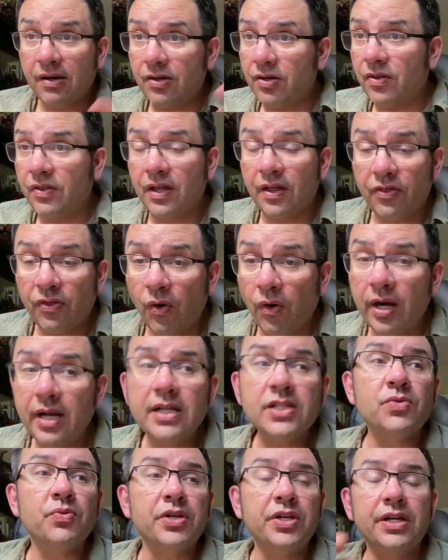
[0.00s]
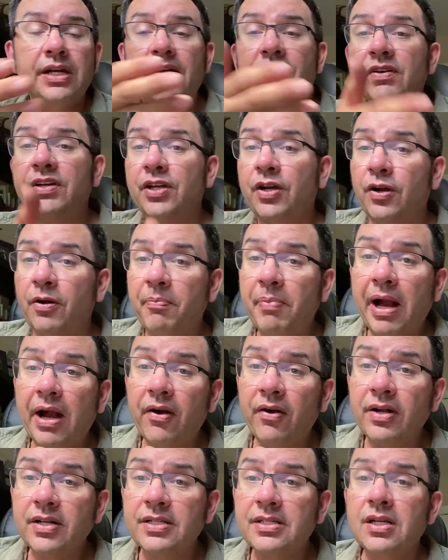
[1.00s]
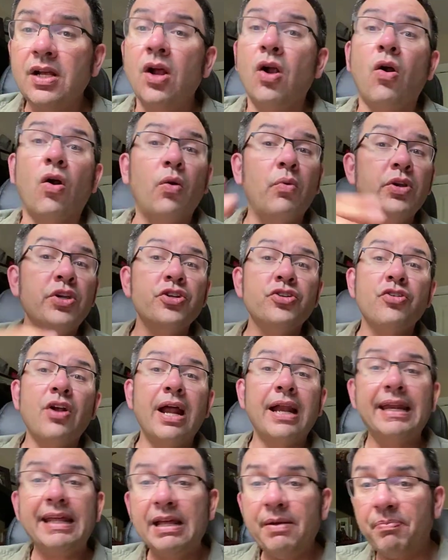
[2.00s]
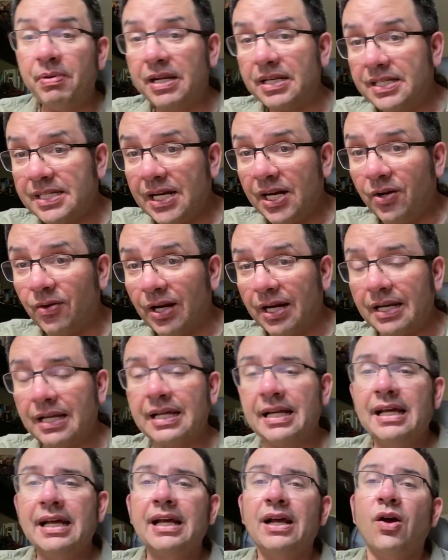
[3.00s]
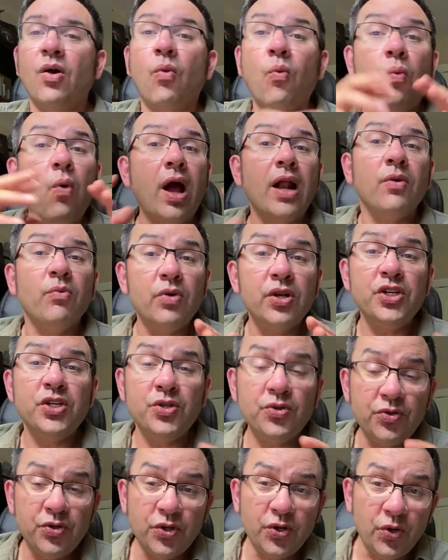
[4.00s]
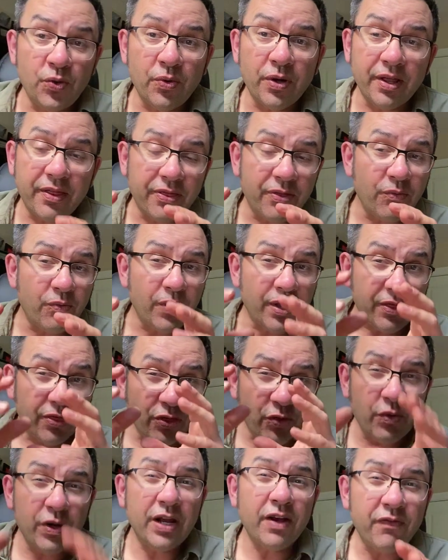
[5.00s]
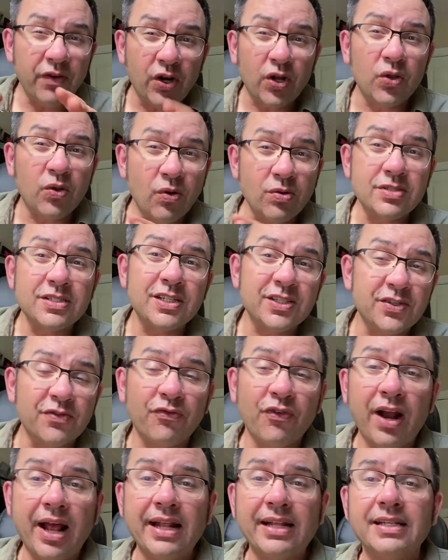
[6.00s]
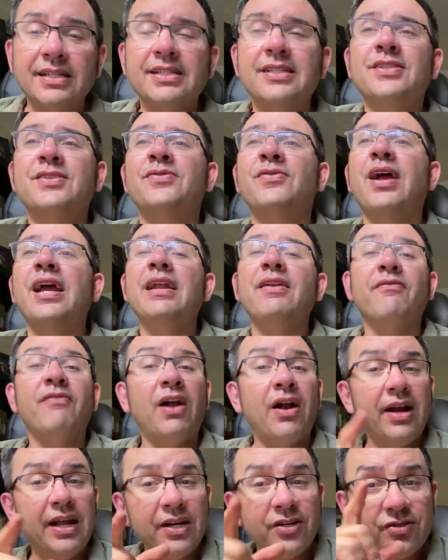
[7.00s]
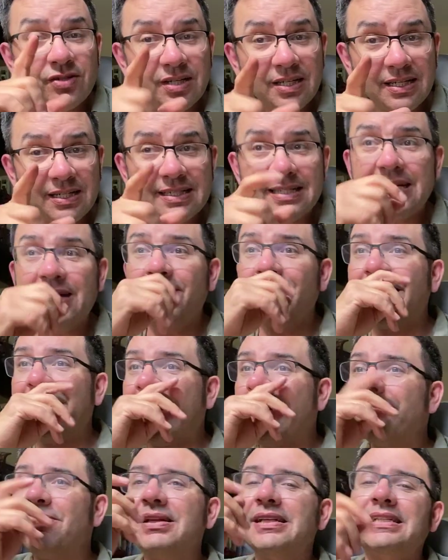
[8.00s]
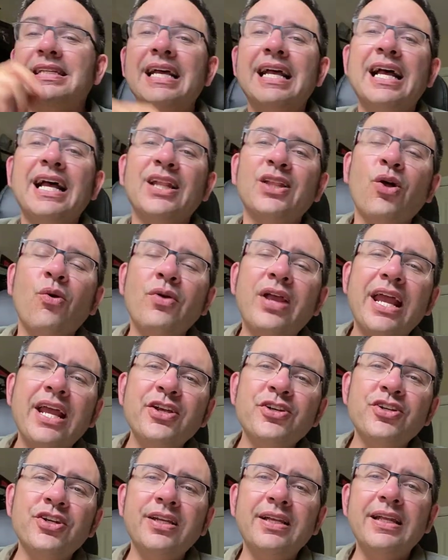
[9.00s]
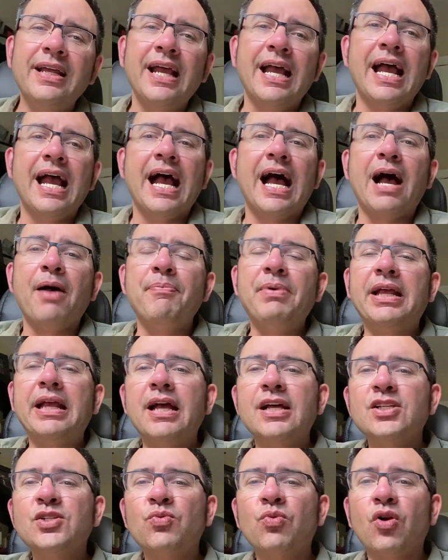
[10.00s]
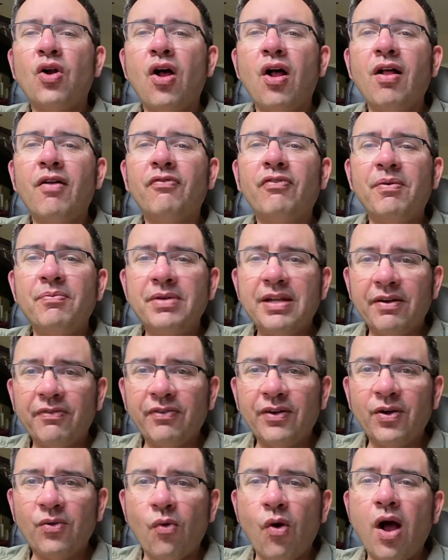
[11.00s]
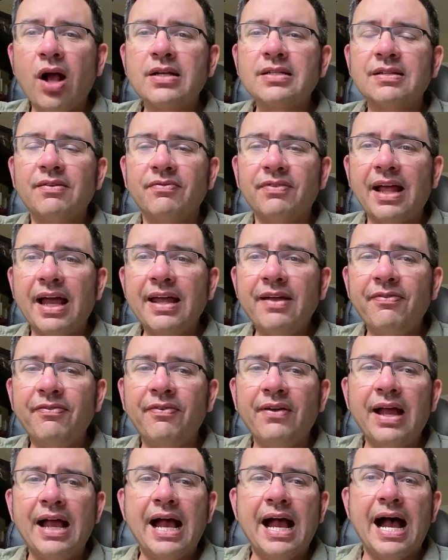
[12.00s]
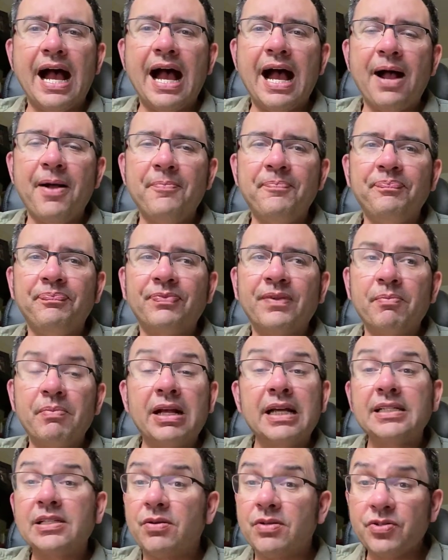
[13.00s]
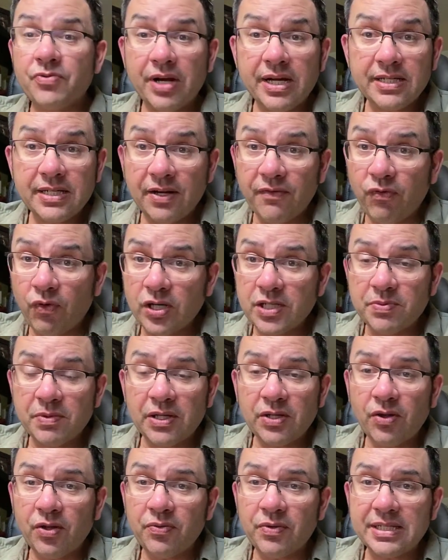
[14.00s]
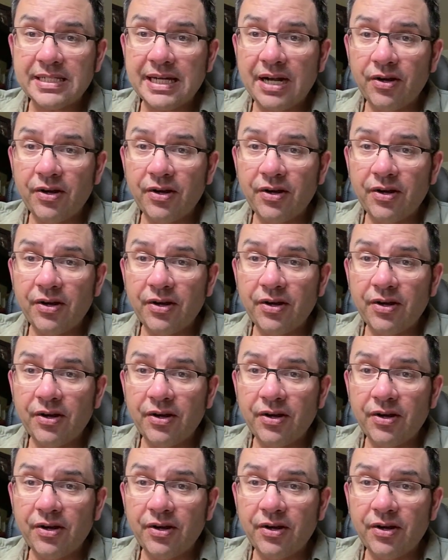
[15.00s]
to the authorities? Would you give it to your parents? Or would you try and keep it a secret? What would you do with 3 of your closest friends, right? Very interesting to see what happens. Location, because we're all from different walks of life, because I was raised in Fort Smith, Northwest